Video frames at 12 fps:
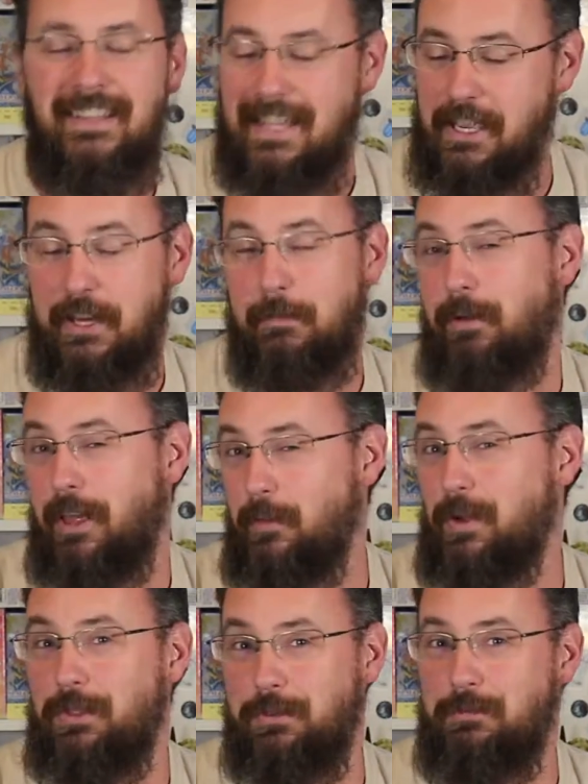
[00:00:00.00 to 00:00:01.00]
He could have probably
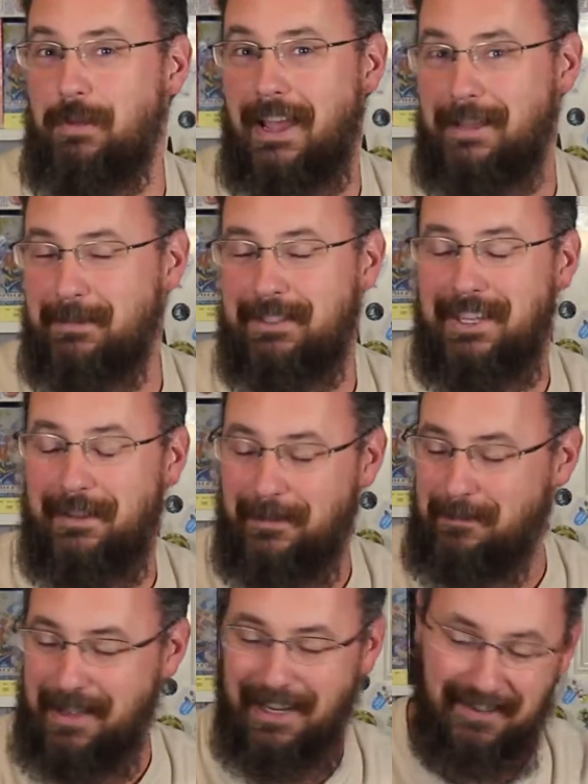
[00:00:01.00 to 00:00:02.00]
went through by himself and
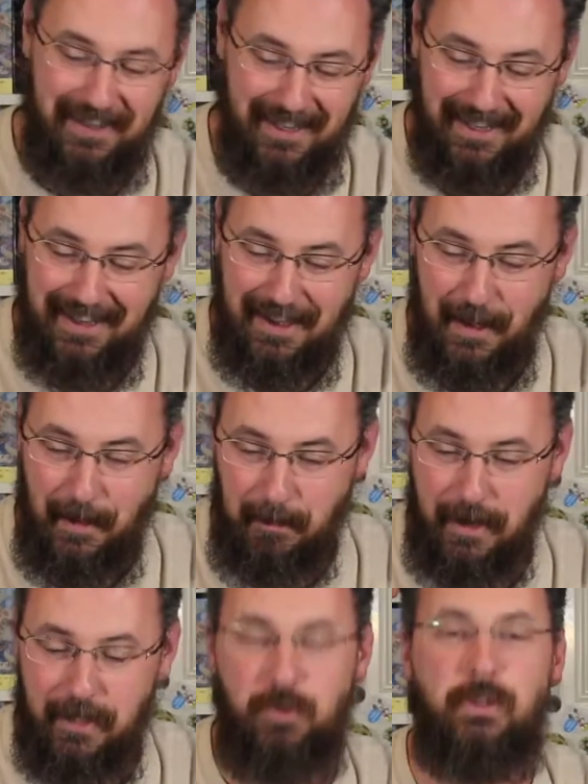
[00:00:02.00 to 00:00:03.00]
beat everything, but
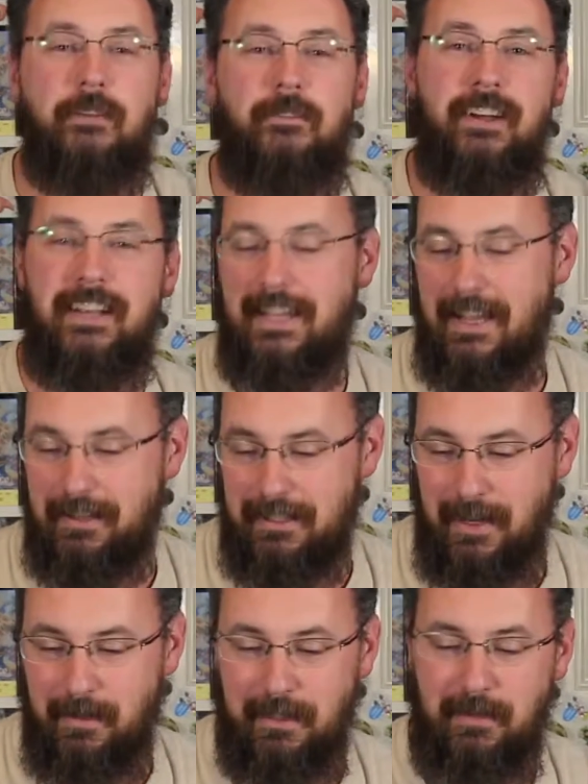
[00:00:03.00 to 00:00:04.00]
it was really funny
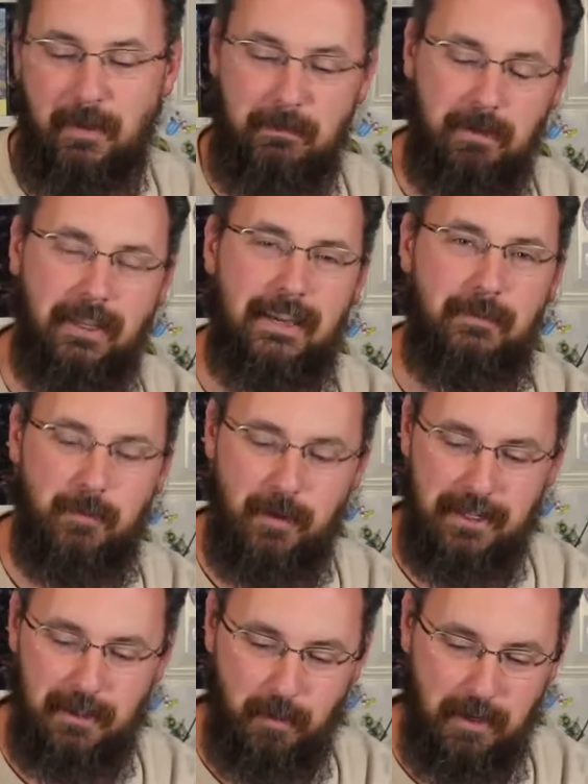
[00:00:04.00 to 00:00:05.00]
because we played
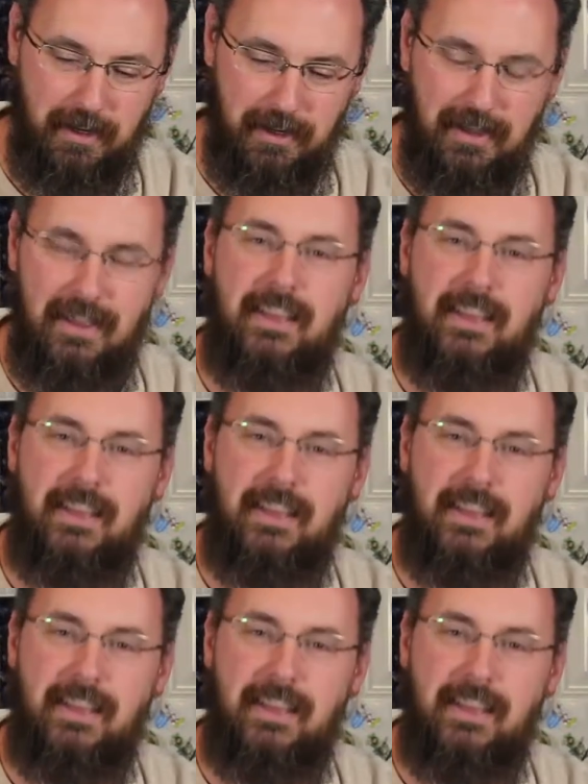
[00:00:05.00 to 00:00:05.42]
once where